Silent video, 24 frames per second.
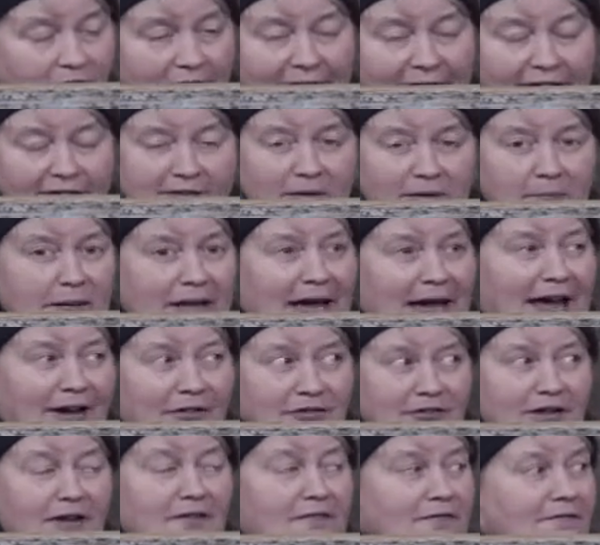get some
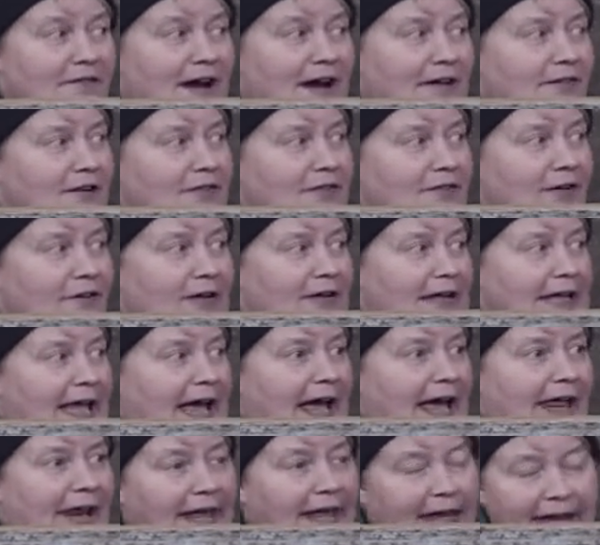cows that are very, very
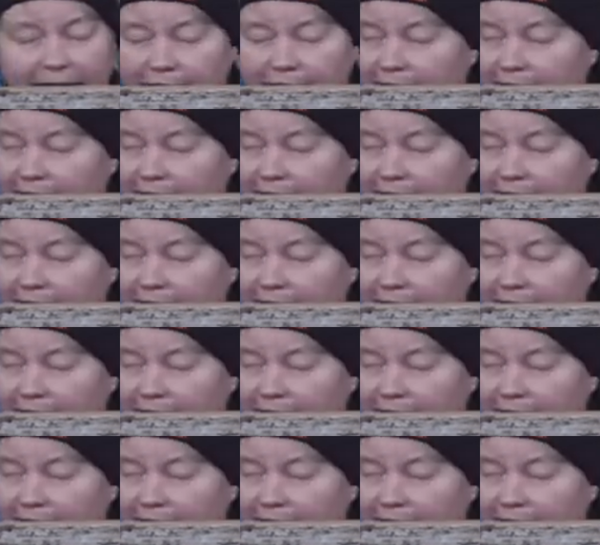canny,